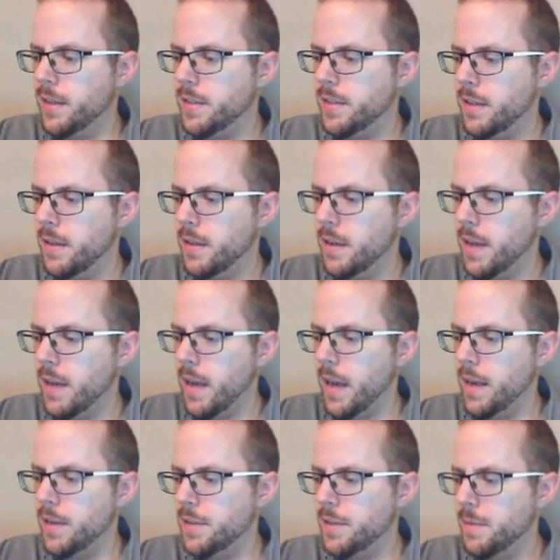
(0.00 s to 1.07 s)
is
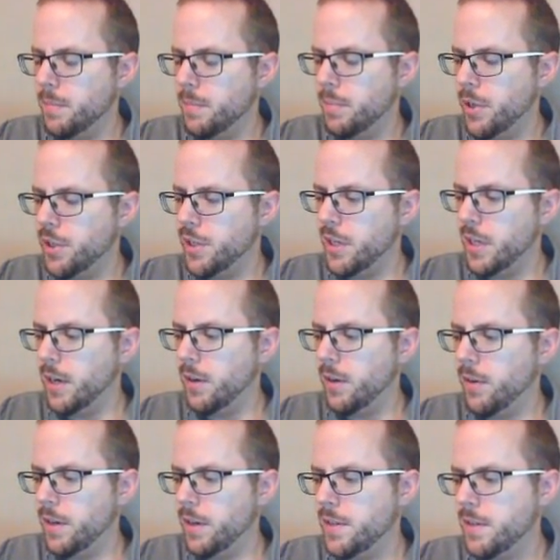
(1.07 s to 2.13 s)
as pressure
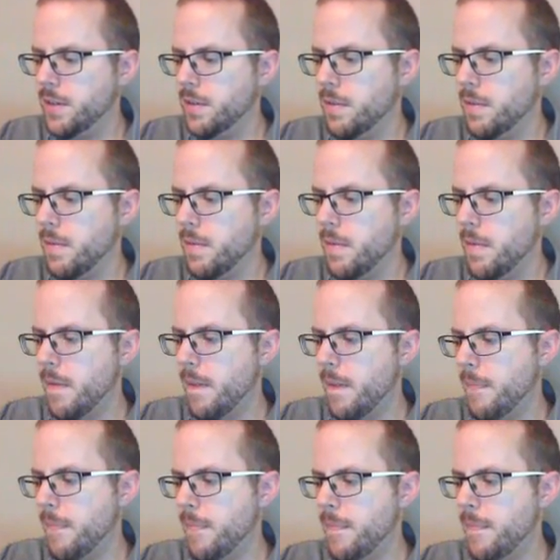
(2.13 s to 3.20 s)
increased,
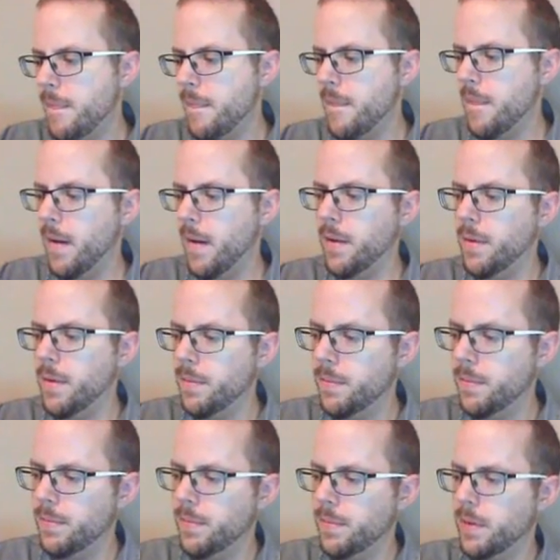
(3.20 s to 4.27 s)
no,
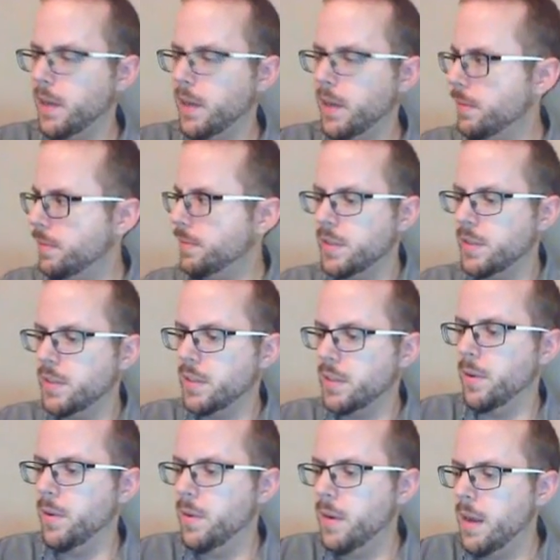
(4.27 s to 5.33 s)
okay,
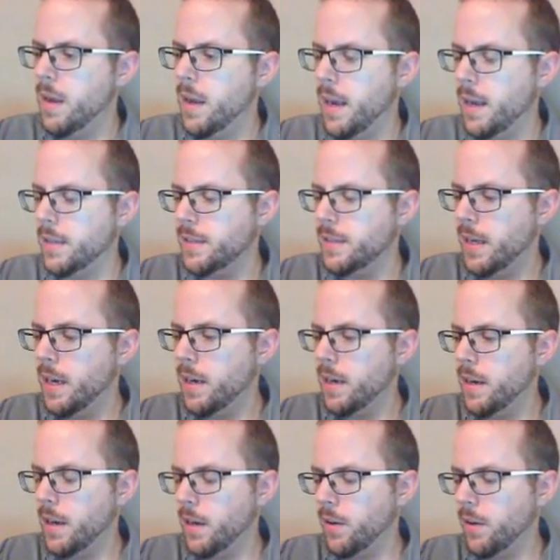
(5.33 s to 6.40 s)
so as
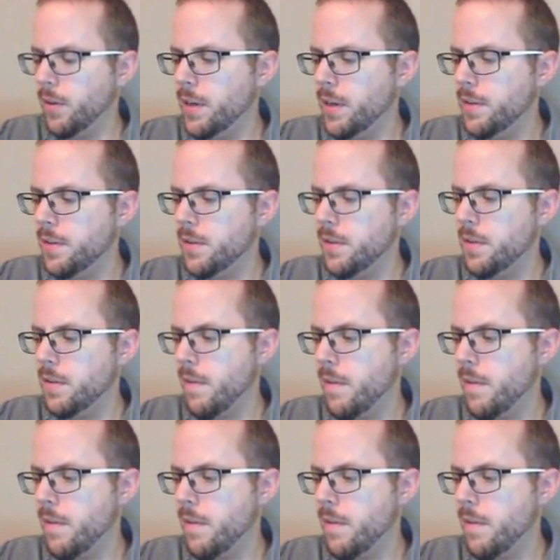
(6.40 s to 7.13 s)
n increased,